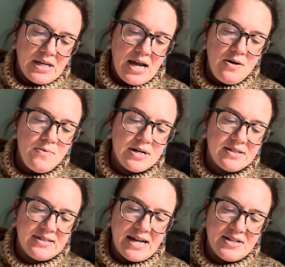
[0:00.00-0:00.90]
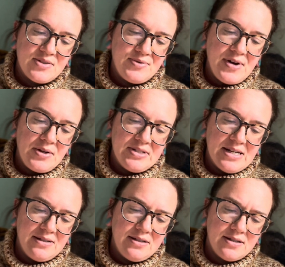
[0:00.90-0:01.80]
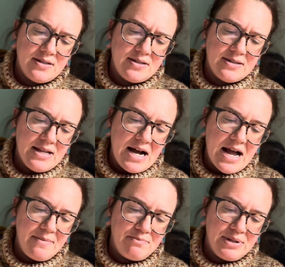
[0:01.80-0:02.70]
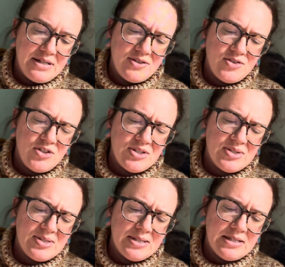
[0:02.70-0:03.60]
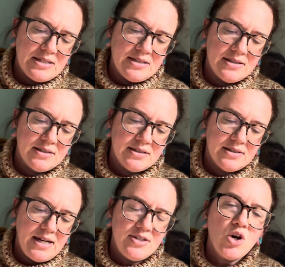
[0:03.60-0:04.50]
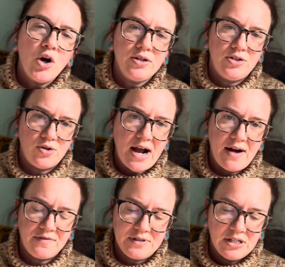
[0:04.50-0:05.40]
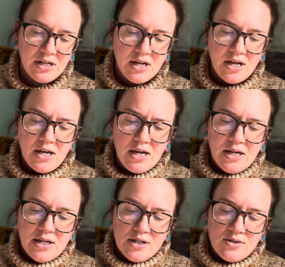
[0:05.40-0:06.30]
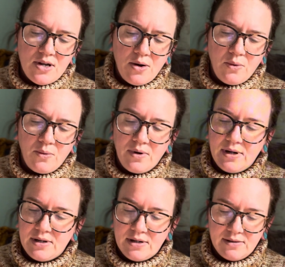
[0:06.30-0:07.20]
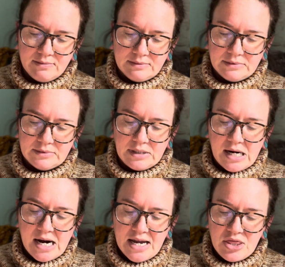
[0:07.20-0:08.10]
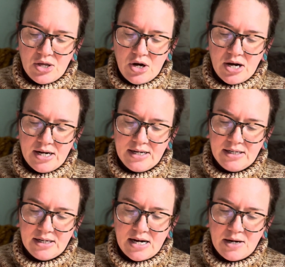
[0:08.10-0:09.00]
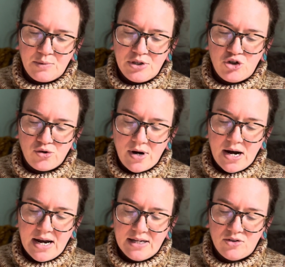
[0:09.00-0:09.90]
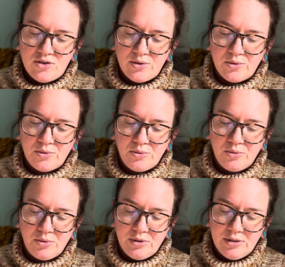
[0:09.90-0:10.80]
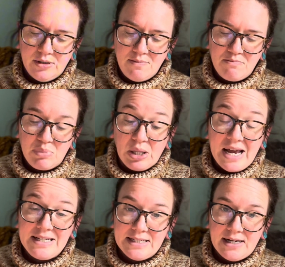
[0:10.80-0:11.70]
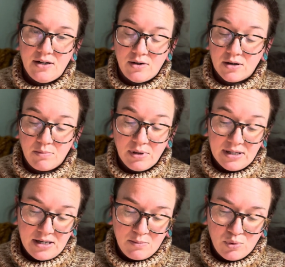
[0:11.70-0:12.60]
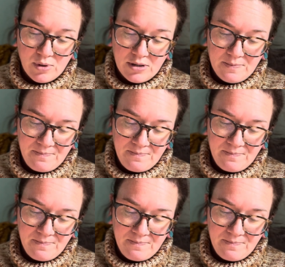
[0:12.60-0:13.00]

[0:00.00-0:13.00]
I don't want to say it's felted because it's not, but it's just, it's hard to draft. So I thought I would try to blend it on a blending board